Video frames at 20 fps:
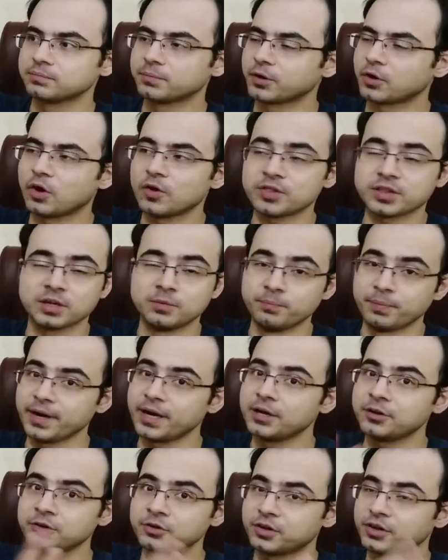Because
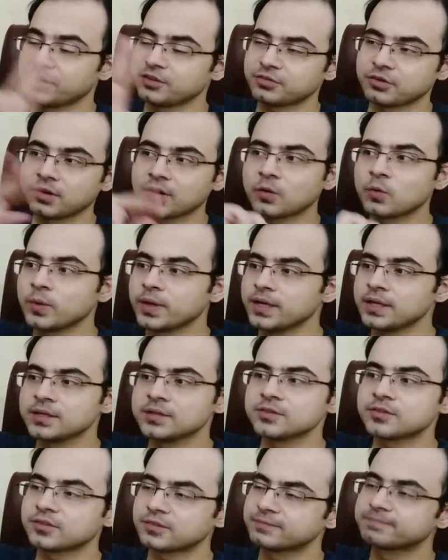compared to the rest of the
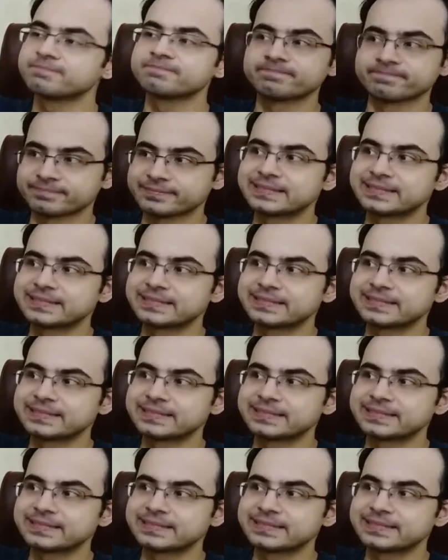queens.